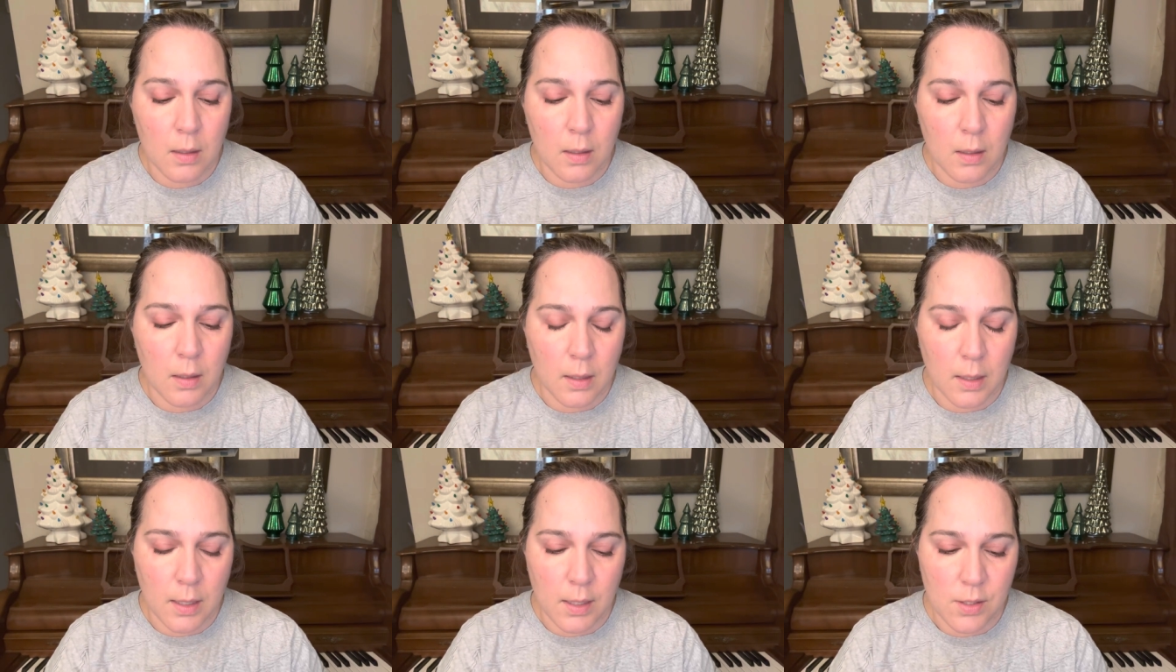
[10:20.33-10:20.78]

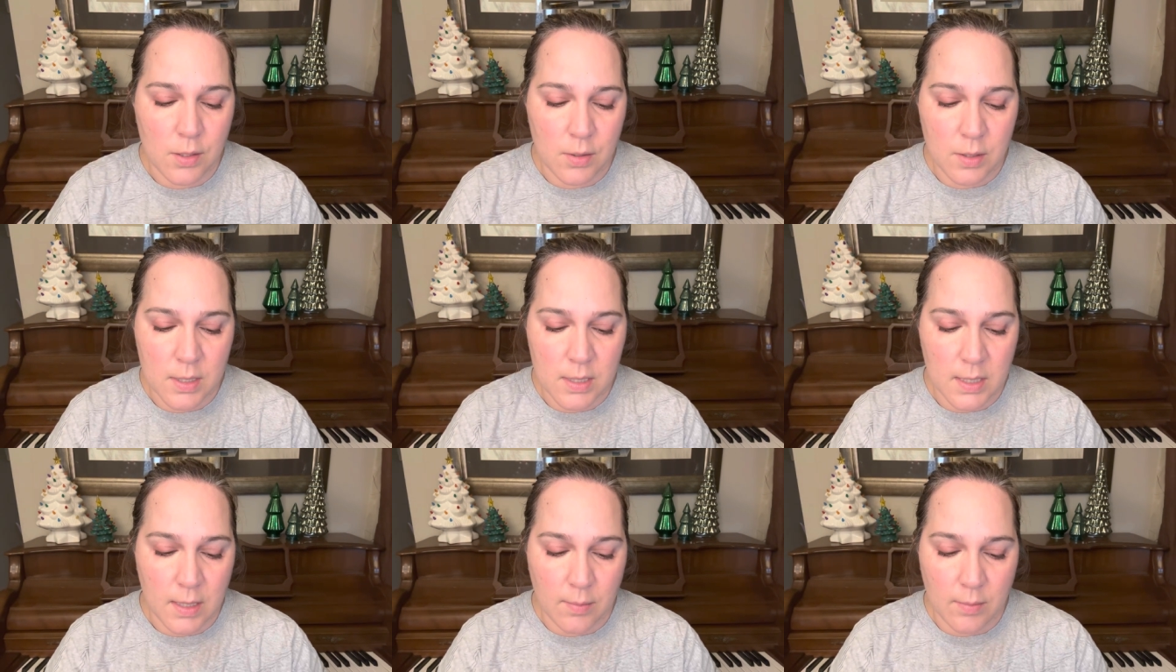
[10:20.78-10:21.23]
And I do
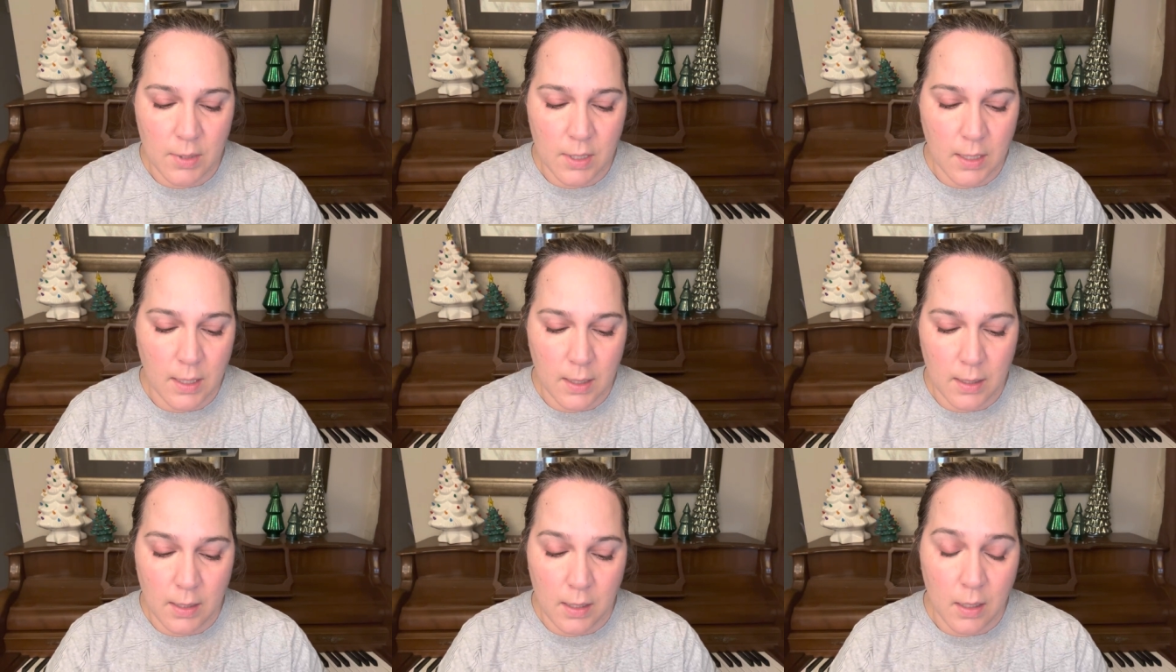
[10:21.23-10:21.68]
the same
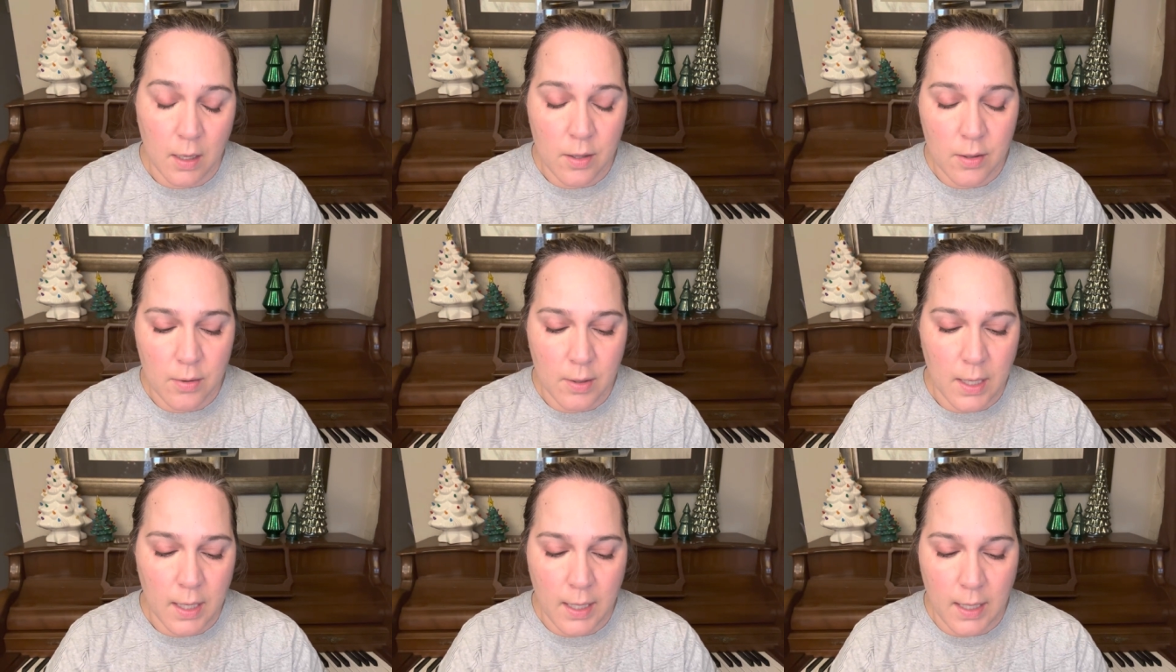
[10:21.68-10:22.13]
thing on the
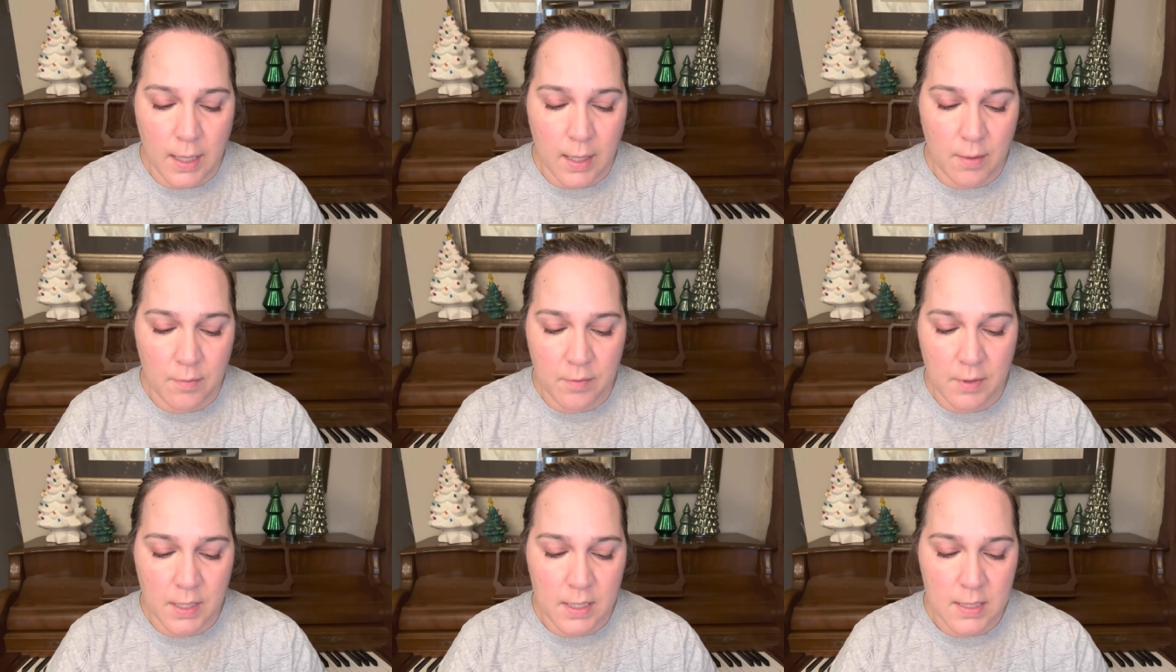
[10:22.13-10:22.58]
other eye,
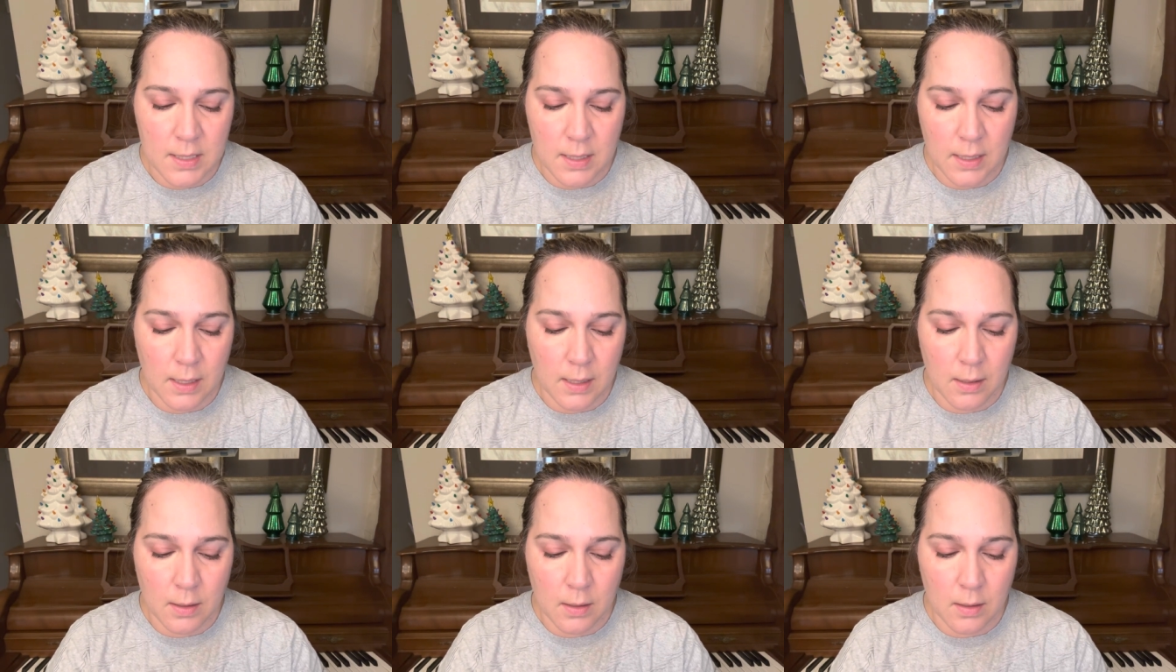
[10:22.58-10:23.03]

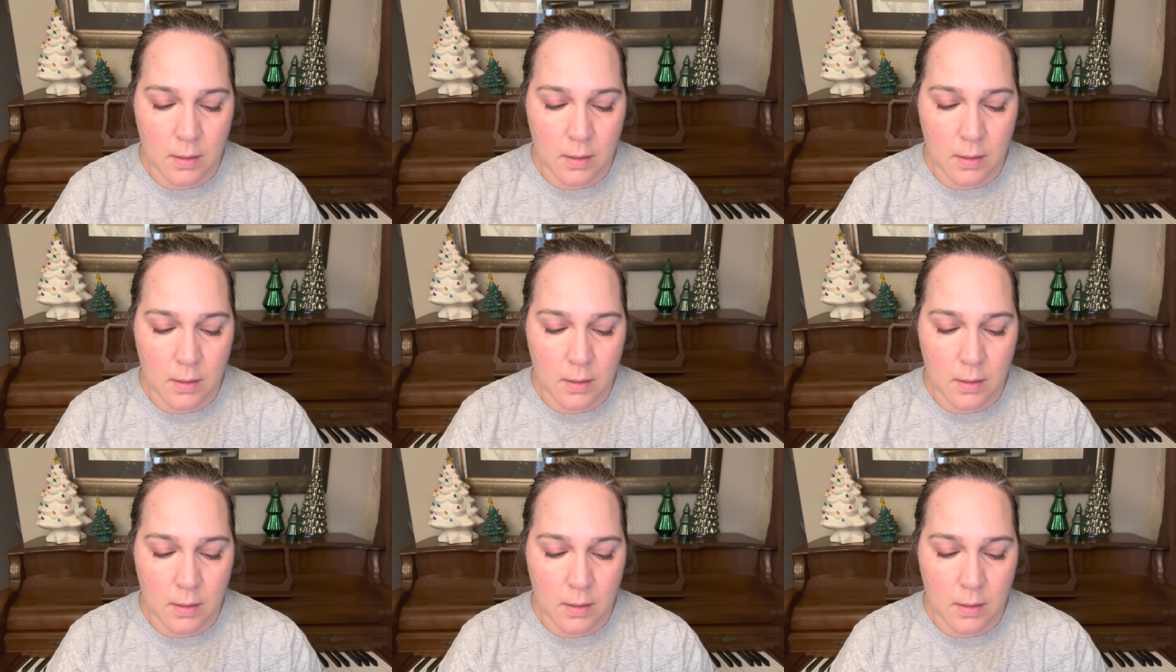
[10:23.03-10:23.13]
obviously.